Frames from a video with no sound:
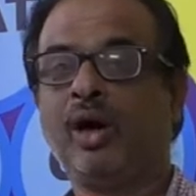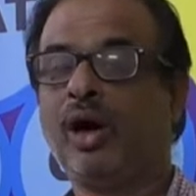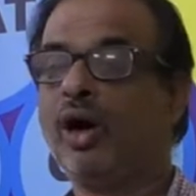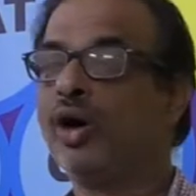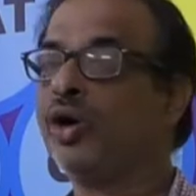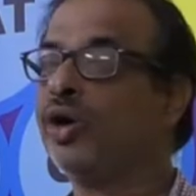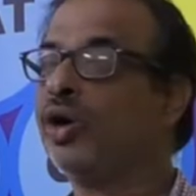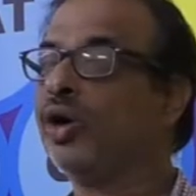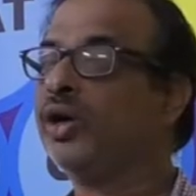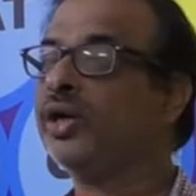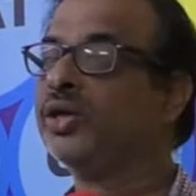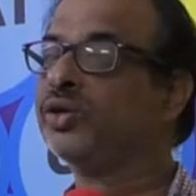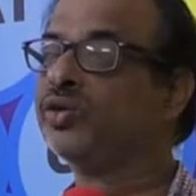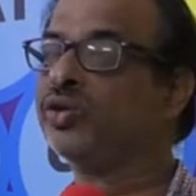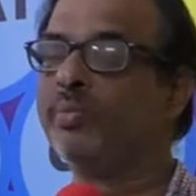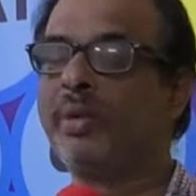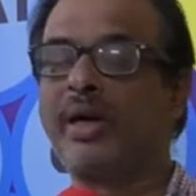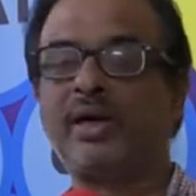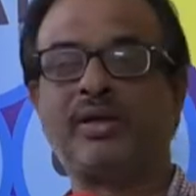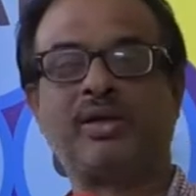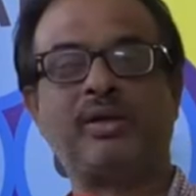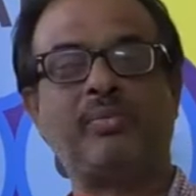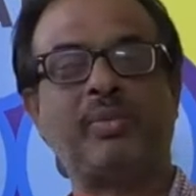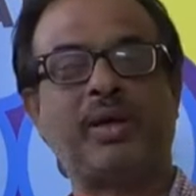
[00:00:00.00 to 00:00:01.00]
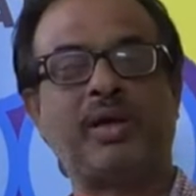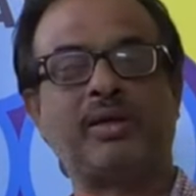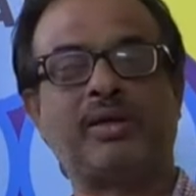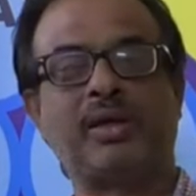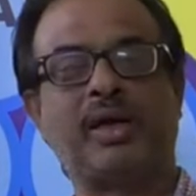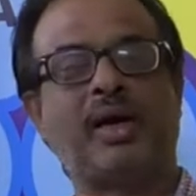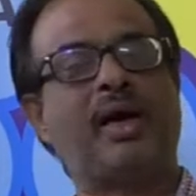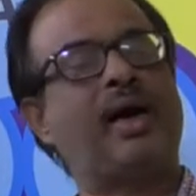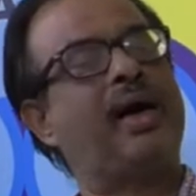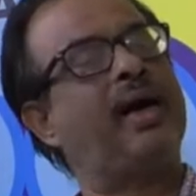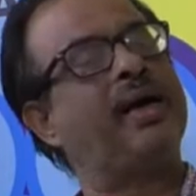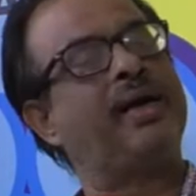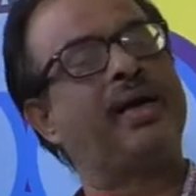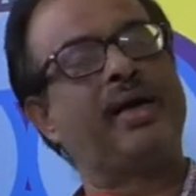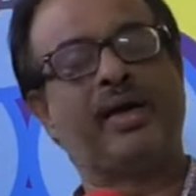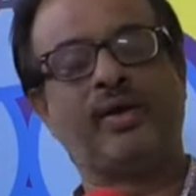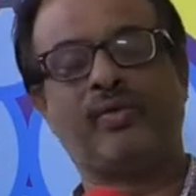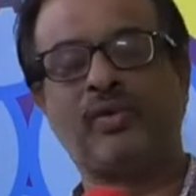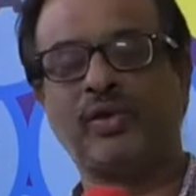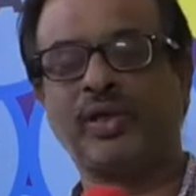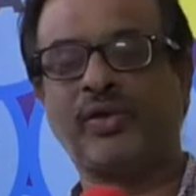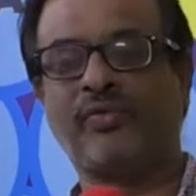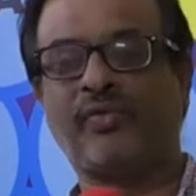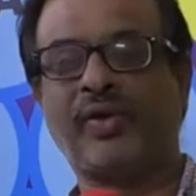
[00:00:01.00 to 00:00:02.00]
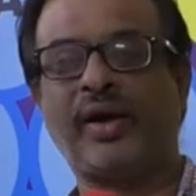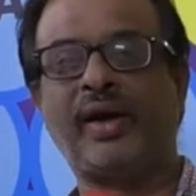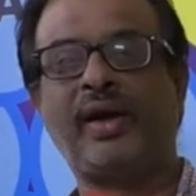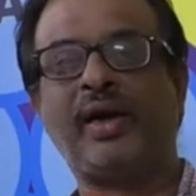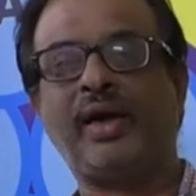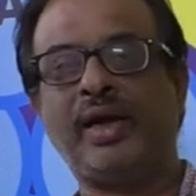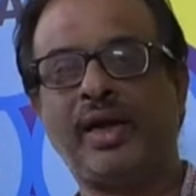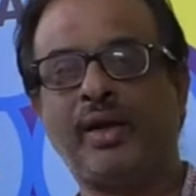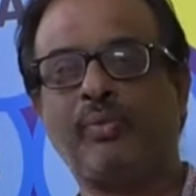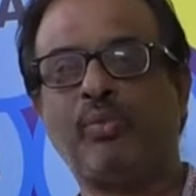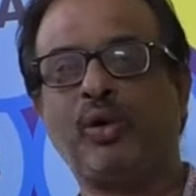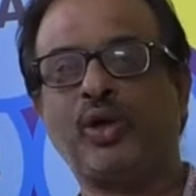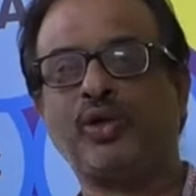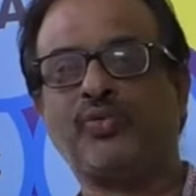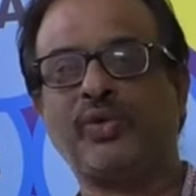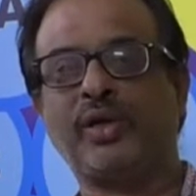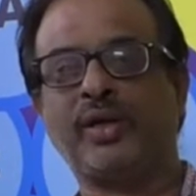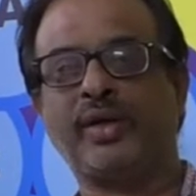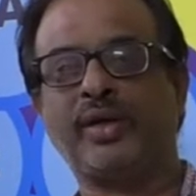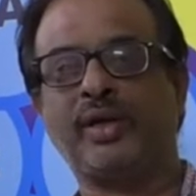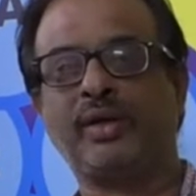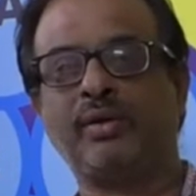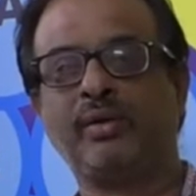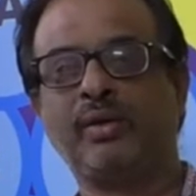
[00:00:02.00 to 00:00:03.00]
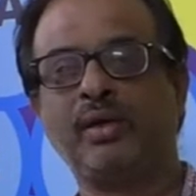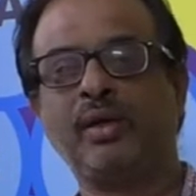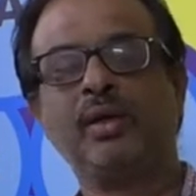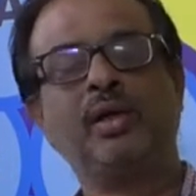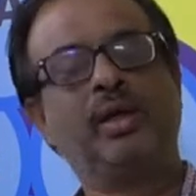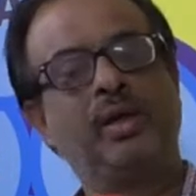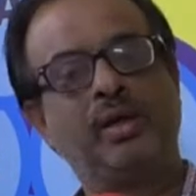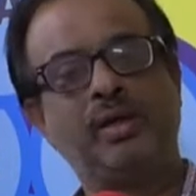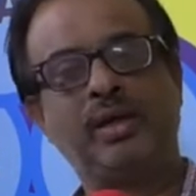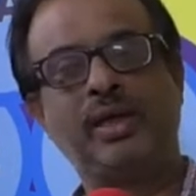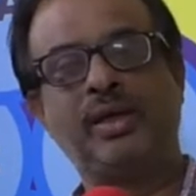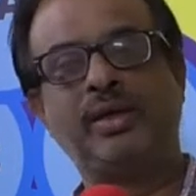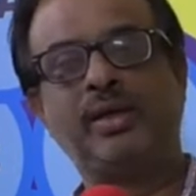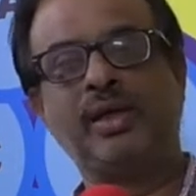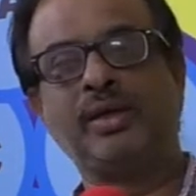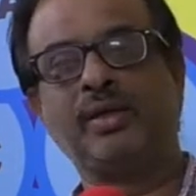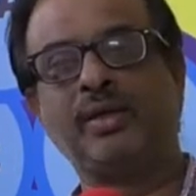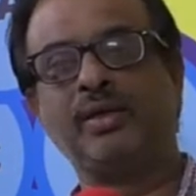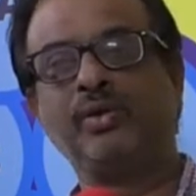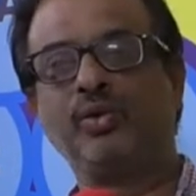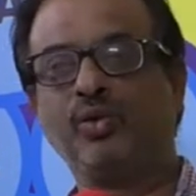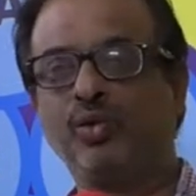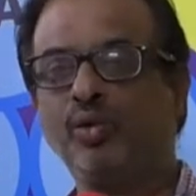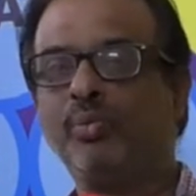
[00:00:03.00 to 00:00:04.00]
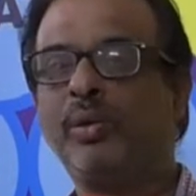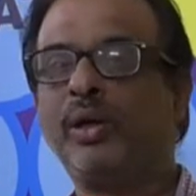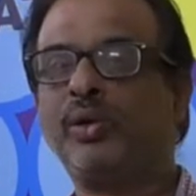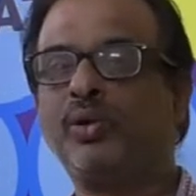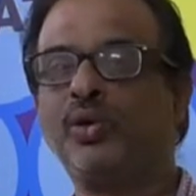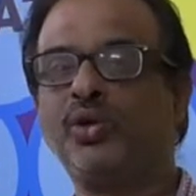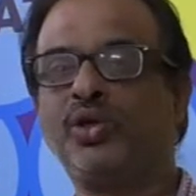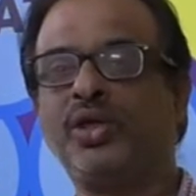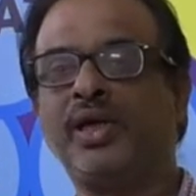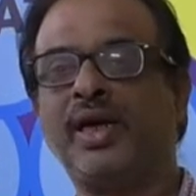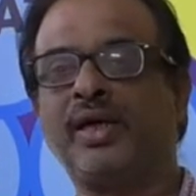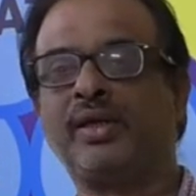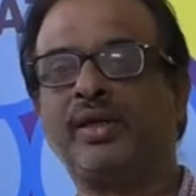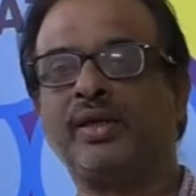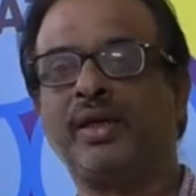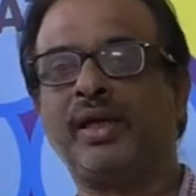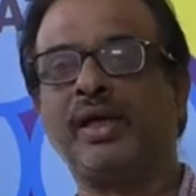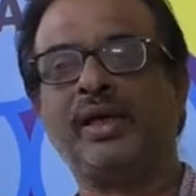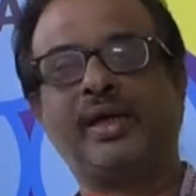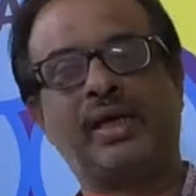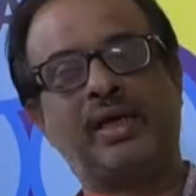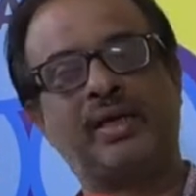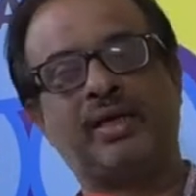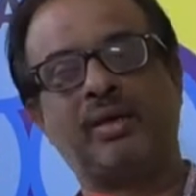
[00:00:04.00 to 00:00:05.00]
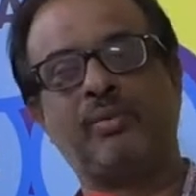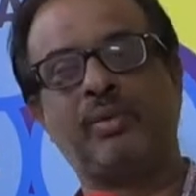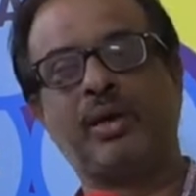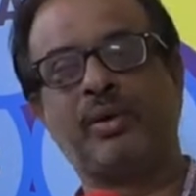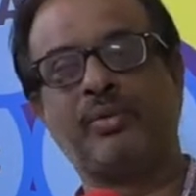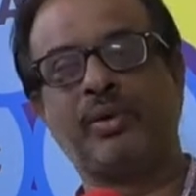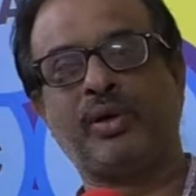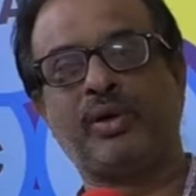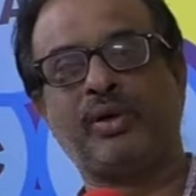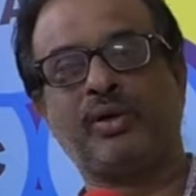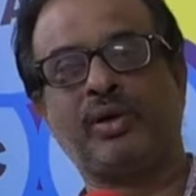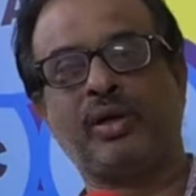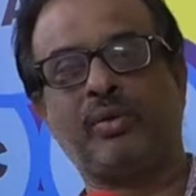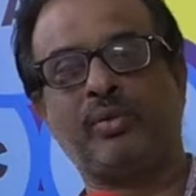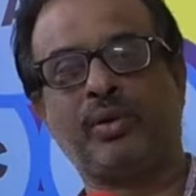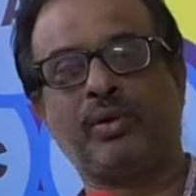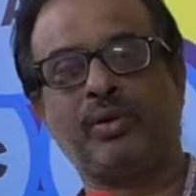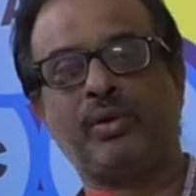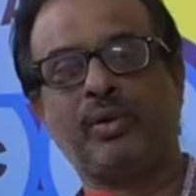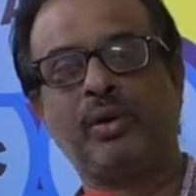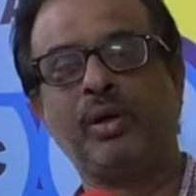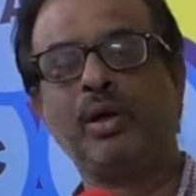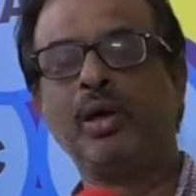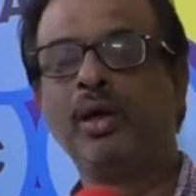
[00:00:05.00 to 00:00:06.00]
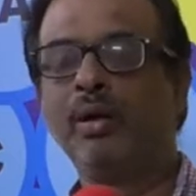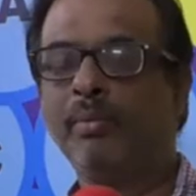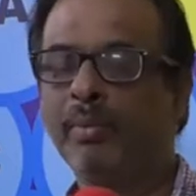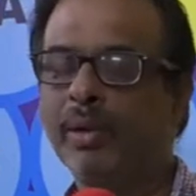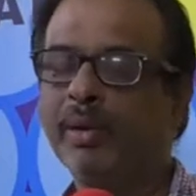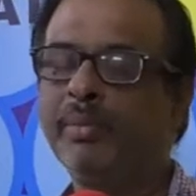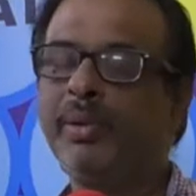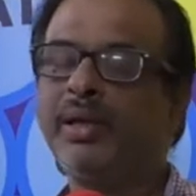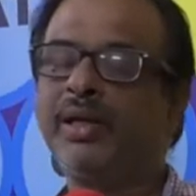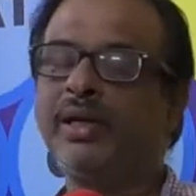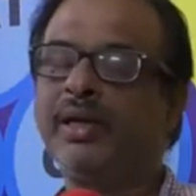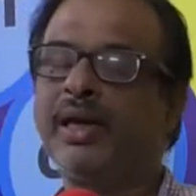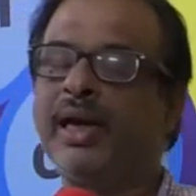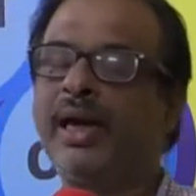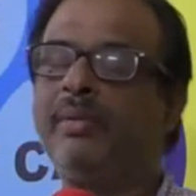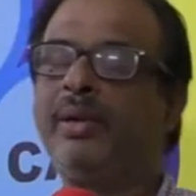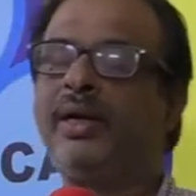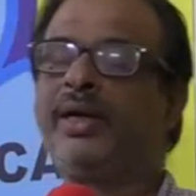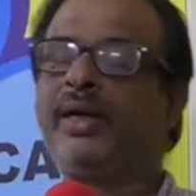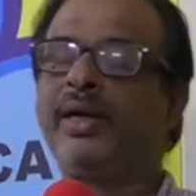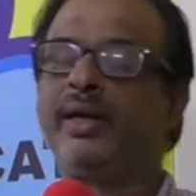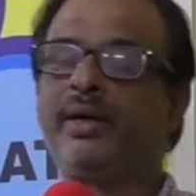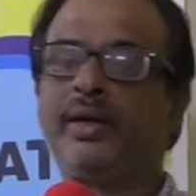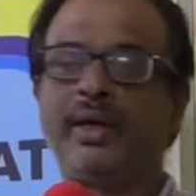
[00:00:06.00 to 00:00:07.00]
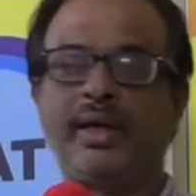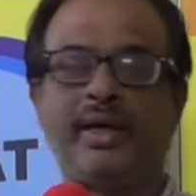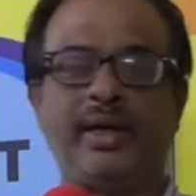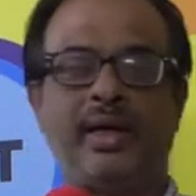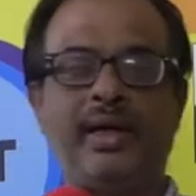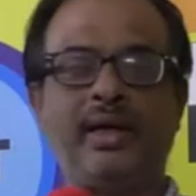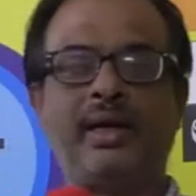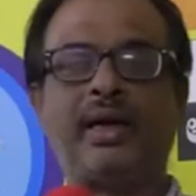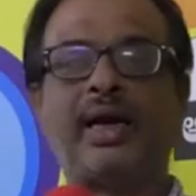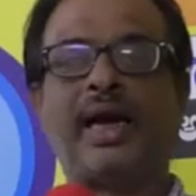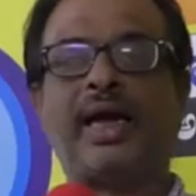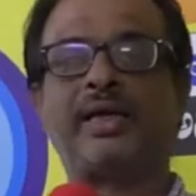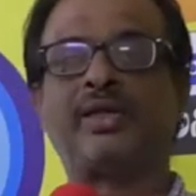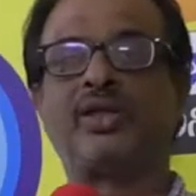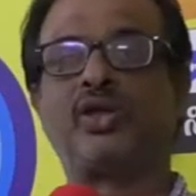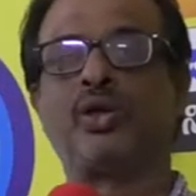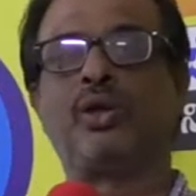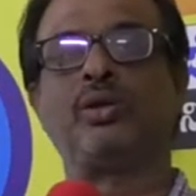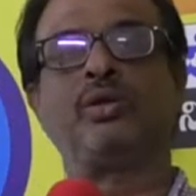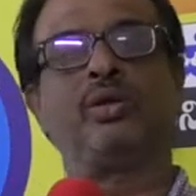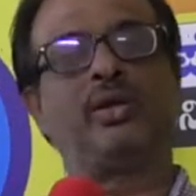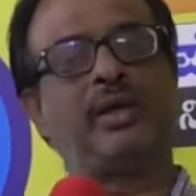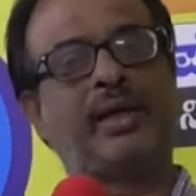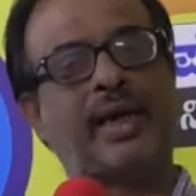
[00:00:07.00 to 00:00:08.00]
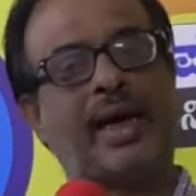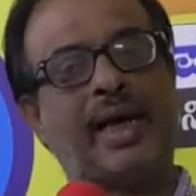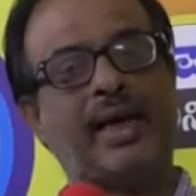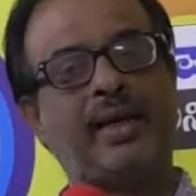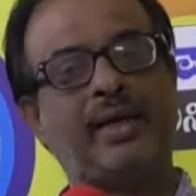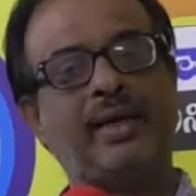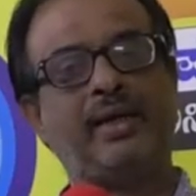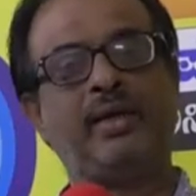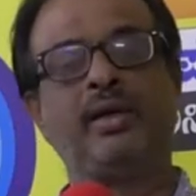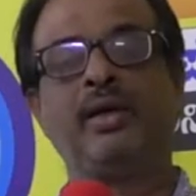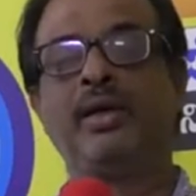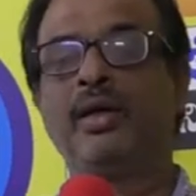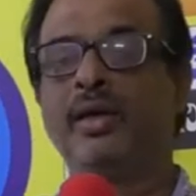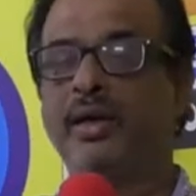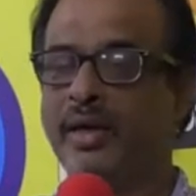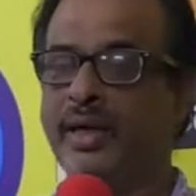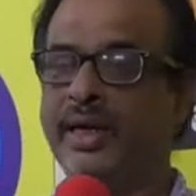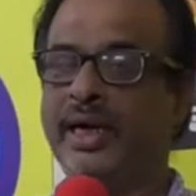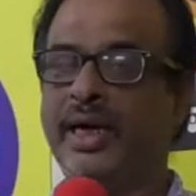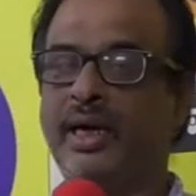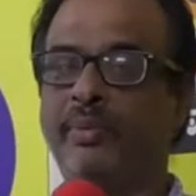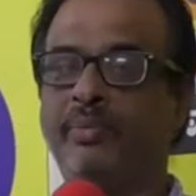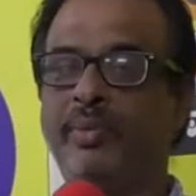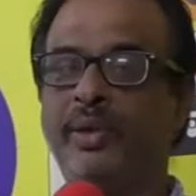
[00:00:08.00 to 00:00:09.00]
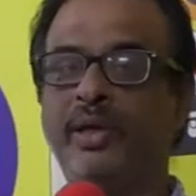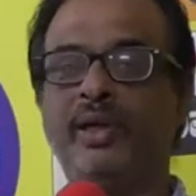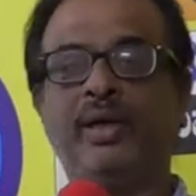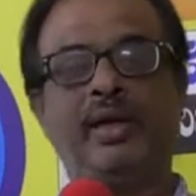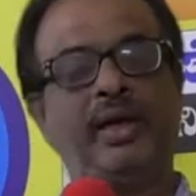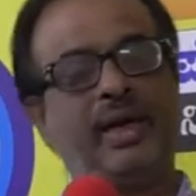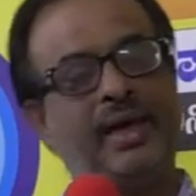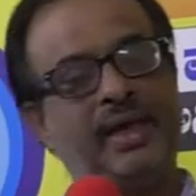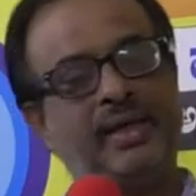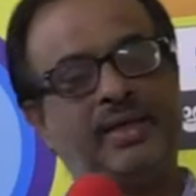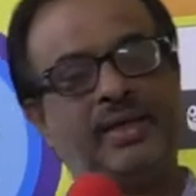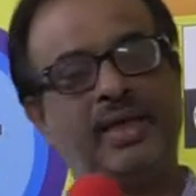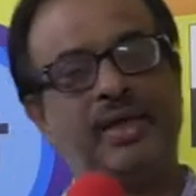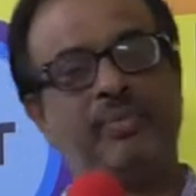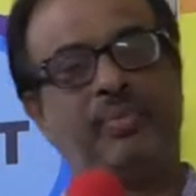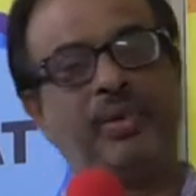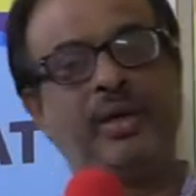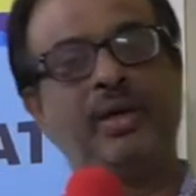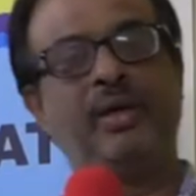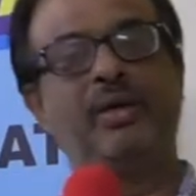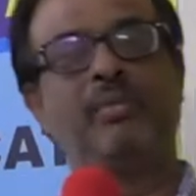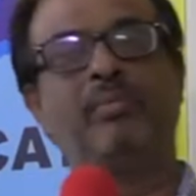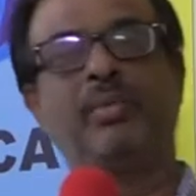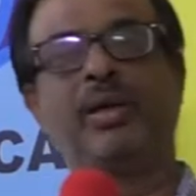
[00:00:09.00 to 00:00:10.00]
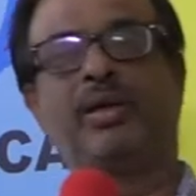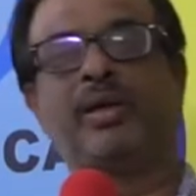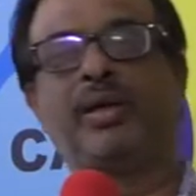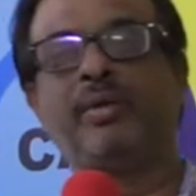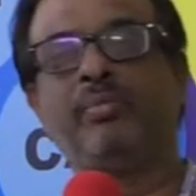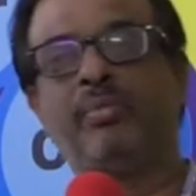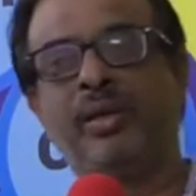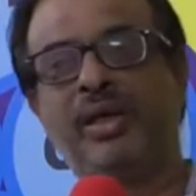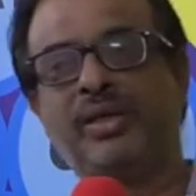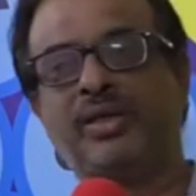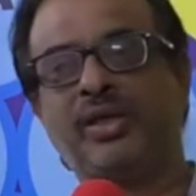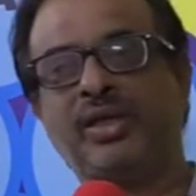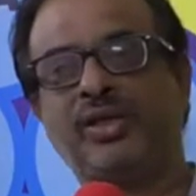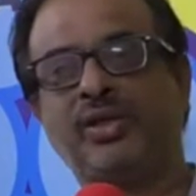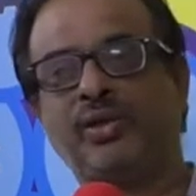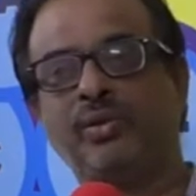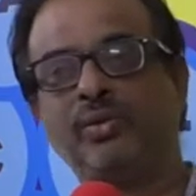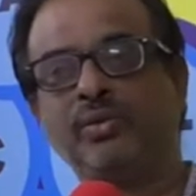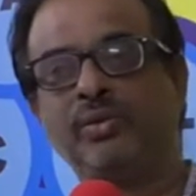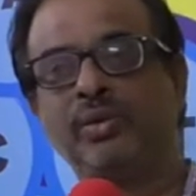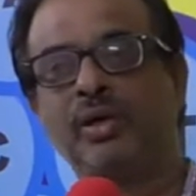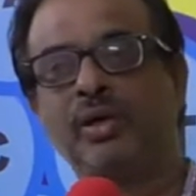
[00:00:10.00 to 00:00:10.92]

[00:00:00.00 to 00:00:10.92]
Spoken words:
A colleges maartta maartta I get it was a friendly atmosphere here. That is the reason tumba khushi aagtide ill kelsa maadbeku anta amato. But basically I'll be taking classes on Tally, ERP, SAP, mate basics.